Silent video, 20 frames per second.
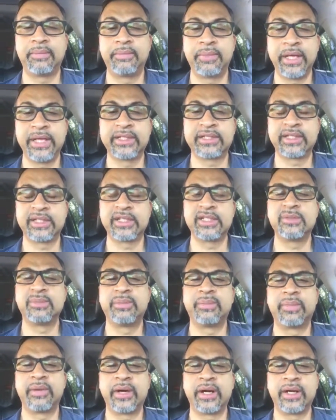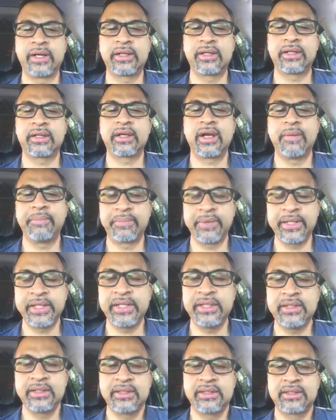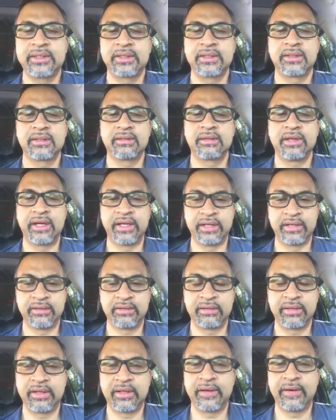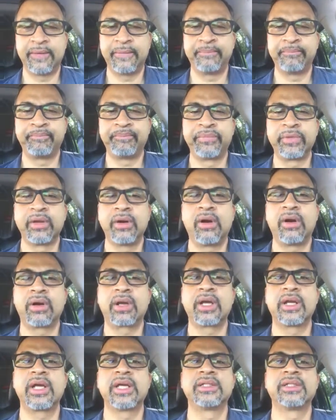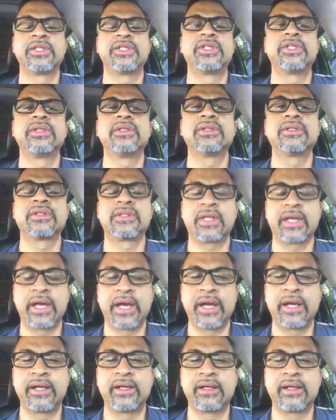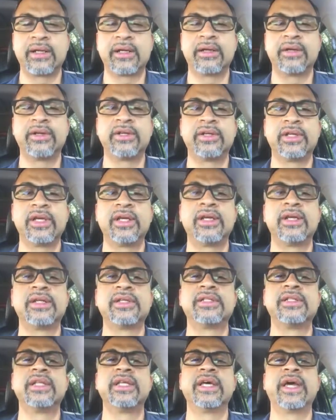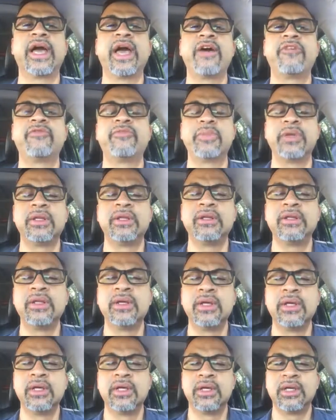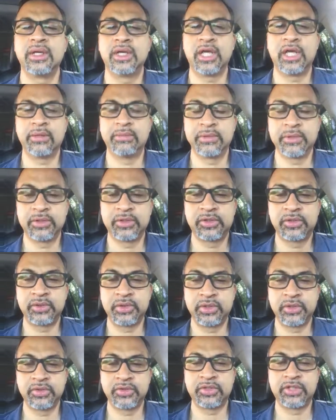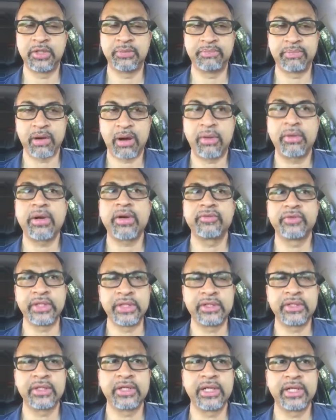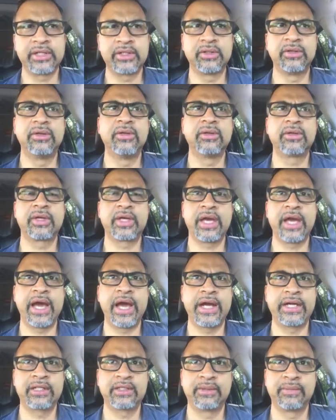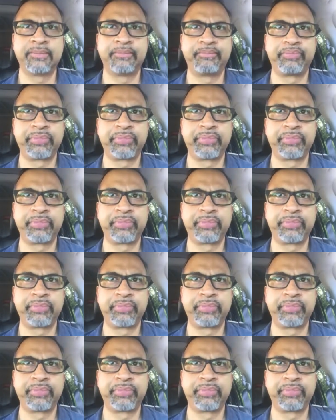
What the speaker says: places, but companies and organizations and retailers, they have been able to use the power of the internet to look at